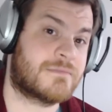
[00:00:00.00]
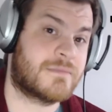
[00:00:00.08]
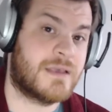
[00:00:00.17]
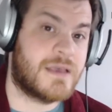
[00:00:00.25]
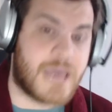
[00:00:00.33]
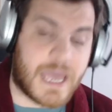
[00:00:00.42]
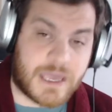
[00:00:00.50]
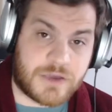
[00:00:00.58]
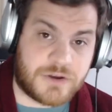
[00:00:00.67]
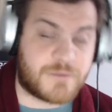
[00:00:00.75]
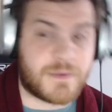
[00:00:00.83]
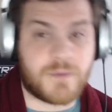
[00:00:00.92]
It could
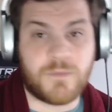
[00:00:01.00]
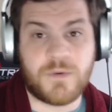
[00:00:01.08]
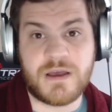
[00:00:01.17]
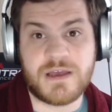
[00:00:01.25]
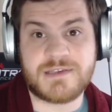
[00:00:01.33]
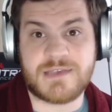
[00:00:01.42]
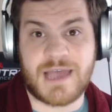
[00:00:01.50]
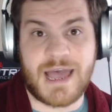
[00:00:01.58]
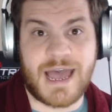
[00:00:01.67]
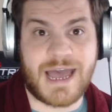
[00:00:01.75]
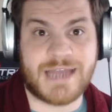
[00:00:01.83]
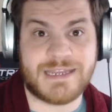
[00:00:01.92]
have been worse
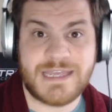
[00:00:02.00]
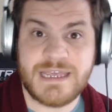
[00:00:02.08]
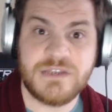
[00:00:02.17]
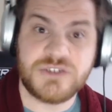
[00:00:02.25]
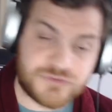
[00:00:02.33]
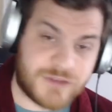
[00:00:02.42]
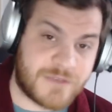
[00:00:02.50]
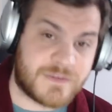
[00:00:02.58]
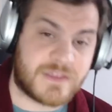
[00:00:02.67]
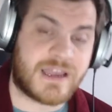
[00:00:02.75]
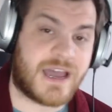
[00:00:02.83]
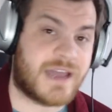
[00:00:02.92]
had he driven the
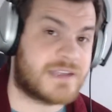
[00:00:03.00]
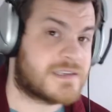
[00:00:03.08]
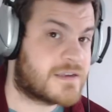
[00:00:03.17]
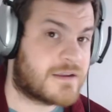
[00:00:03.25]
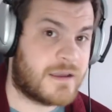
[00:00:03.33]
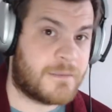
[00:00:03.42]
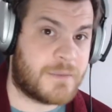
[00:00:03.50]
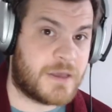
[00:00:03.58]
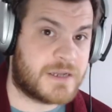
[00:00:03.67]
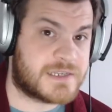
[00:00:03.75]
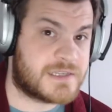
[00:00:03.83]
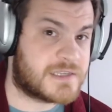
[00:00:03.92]
guy into the Burgess
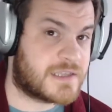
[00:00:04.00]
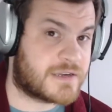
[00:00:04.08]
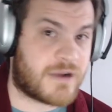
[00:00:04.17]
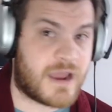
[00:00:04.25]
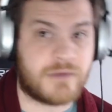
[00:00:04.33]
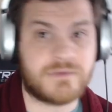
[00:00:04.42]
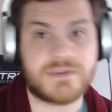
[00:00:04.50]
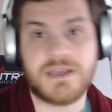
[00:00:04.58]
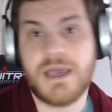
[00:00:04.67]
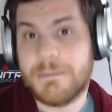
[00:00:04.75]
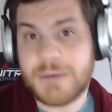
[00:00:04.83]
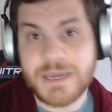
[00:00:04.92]
into the ground,
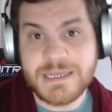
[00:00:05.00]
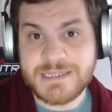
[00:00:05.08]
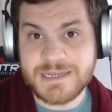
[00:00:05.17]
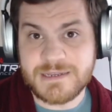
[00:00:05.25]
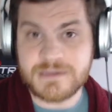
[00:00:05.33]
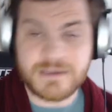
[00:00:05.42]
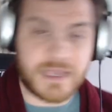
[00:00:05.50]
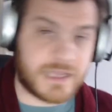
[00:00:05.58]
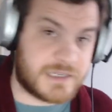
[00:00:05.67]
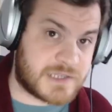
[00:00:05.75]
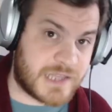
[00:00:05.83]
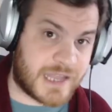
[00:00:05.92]
but he didn't. He
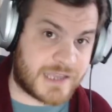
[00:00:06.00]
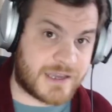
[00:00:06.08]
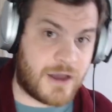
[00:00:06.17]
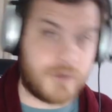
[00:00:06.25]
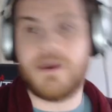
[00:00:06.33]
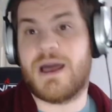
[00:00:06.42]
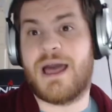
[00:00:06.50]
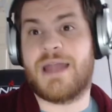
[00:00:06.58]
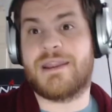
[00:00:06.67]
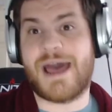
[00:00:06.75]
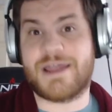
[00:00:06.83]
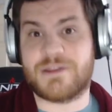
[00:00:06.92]
just let go and
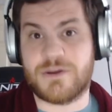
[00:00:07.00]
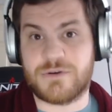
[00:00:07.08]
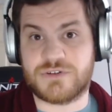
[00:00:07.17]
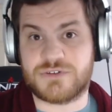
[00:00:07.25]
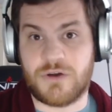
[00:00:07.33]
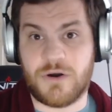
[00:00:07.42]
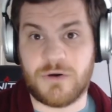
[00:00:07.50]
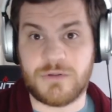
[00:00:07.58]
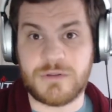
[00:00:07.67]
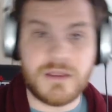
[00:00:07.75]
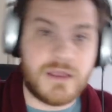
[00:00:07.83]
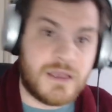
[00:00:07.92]
had no control.
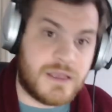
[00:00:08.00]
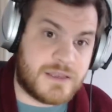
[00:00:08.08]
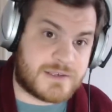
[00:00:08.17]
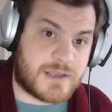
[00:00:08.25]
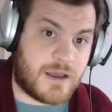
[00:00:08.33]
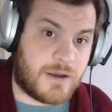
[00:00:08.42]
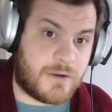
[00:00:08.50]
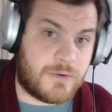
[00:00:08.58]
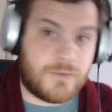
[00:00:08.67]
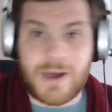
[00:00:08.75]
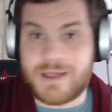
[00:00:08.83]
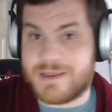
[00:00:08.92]
So
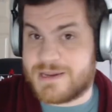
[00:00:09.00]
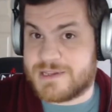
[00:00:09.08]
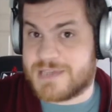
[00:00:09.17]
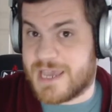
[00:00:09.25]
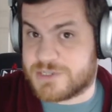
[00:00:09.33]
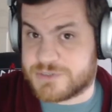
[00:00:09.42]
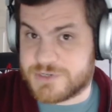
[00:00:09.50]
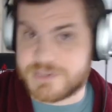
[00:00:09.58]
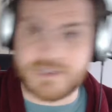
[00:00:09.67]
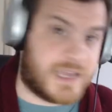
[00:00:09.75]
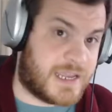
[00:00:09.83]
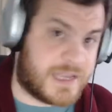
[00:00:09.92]
while it is dangerous,
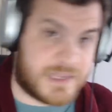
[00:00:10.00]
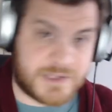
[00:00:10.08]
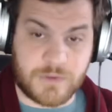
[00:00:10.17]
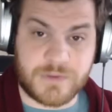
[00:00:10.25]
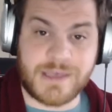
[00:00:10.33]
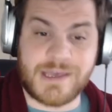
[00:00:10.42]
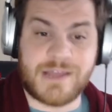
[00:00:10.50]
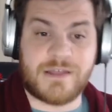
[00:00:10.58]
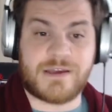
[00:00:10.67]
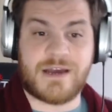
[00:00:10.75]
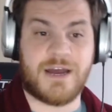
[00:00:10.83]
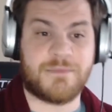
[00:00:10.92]
it is only a yellow
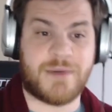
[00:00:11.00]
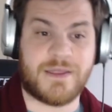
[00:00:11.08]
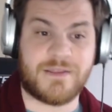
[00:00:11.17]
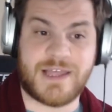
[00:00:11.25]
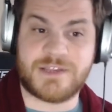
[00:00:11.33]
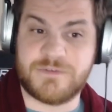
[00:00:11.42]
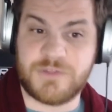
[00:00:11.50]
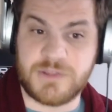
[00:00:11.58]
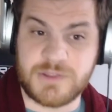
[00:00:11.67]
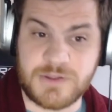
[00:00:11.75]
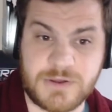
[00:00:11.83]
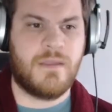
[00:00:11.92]
card by the letter of the
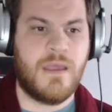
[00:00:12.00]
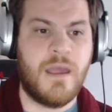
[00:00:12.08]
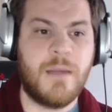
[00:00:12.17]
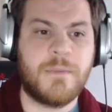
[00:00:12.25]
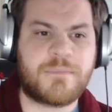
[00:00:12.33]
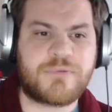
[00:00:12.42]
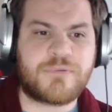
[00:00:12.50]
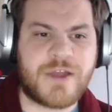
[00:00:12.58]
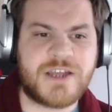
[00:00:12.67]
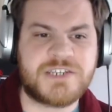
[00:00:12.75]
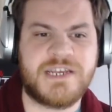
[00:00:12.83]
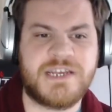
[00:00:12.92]
law. The
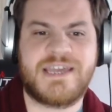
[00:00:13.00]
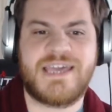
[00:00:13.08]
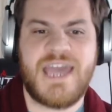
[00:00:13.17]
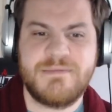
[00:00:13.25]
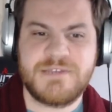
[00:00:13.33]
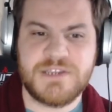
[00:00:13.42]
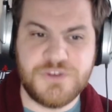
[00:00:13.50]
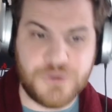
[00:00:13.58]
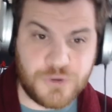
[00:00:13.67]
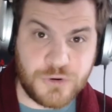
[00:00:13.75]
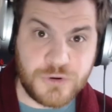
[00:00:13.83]
pressure came to naught.